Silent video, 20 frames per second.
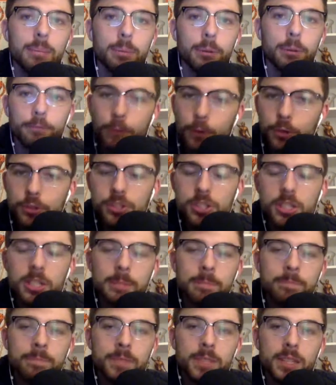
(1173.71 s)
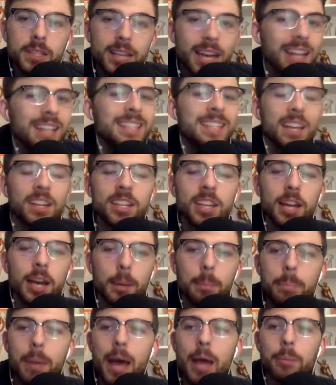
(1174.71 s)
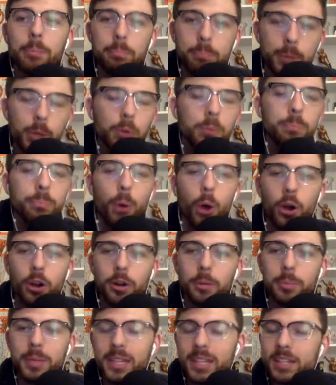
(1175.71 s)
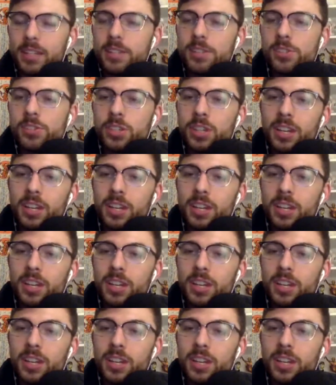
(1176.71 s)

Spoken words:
But first, got to tell you about Built Bar, because